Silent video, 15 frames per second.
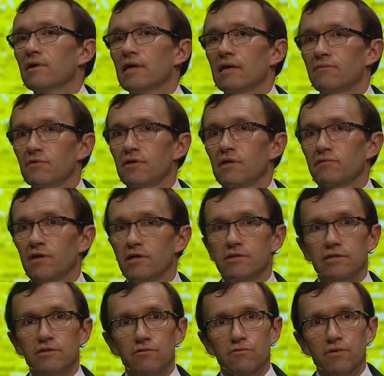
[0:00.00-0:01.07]
even the
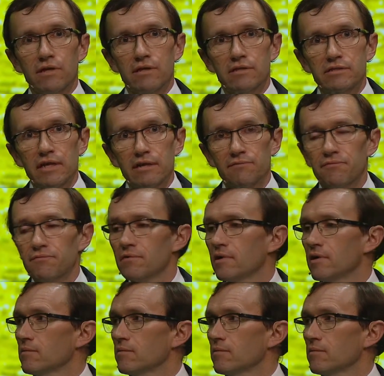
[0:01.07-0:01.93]
crisis in Ukraine itself.